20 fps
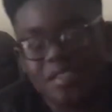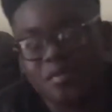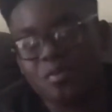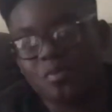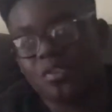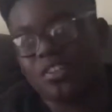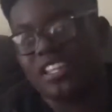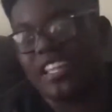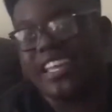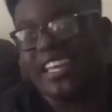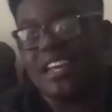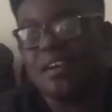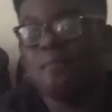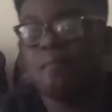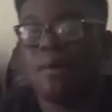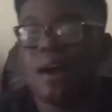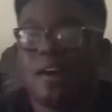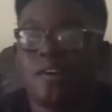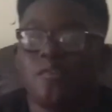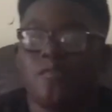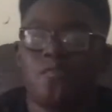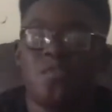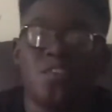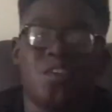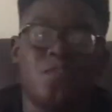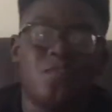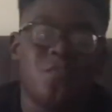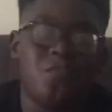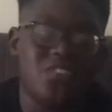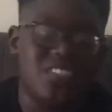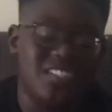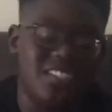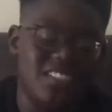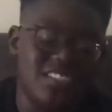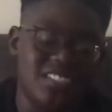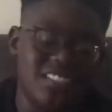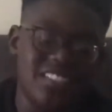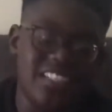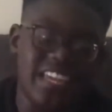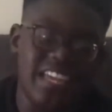Baller here, back with another video.
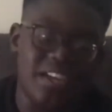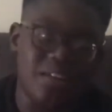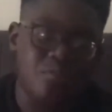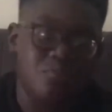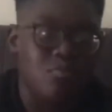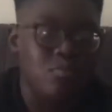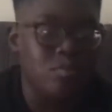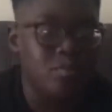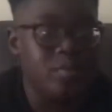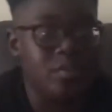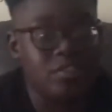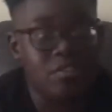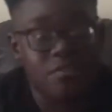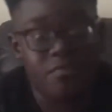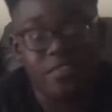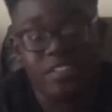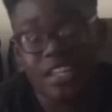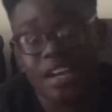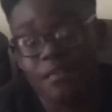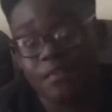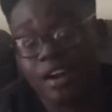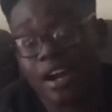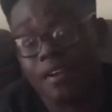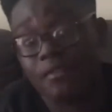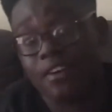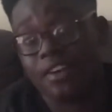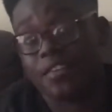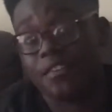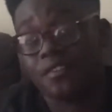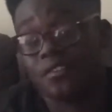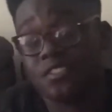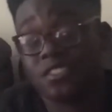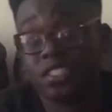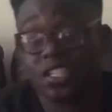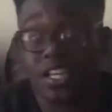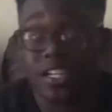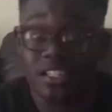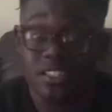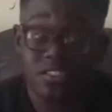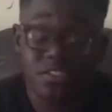Today we'll be doing the Never Have I Ever
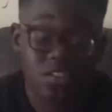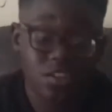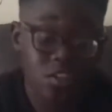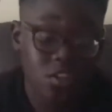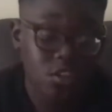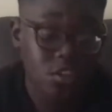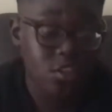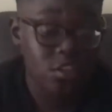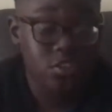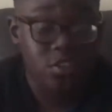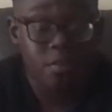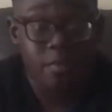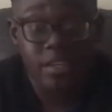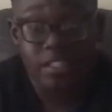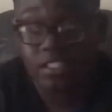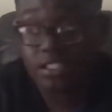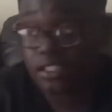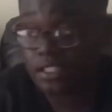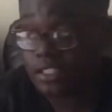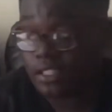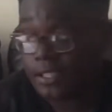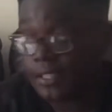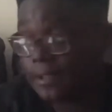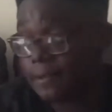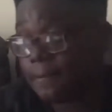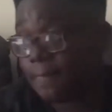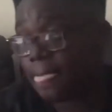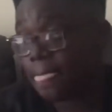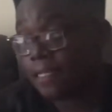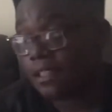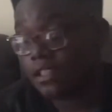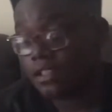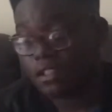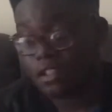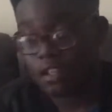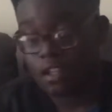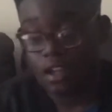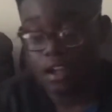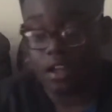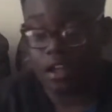challenge. So basically,
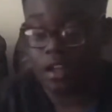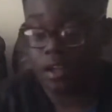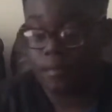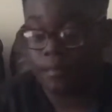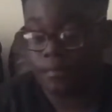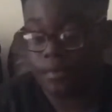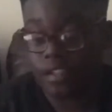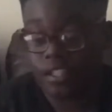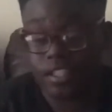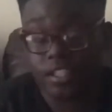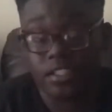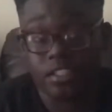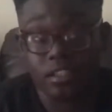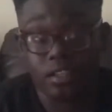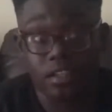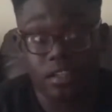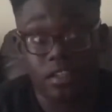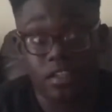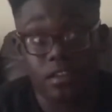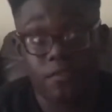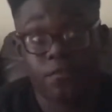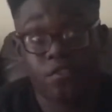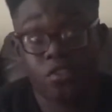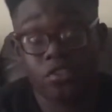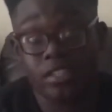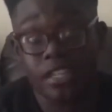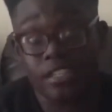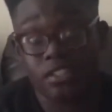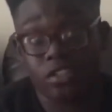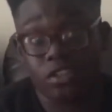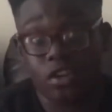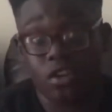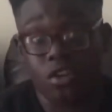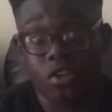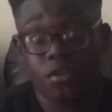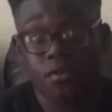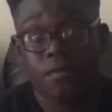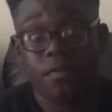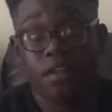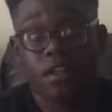a few days ago,
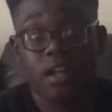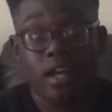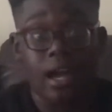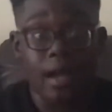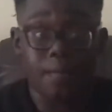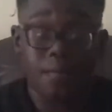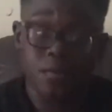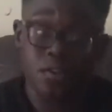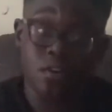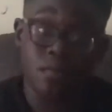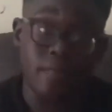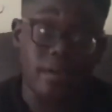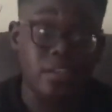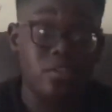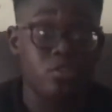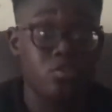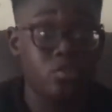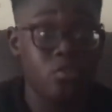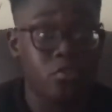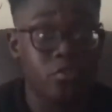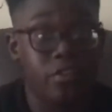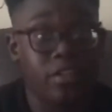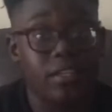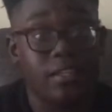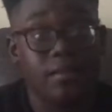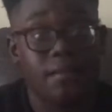I put it on my story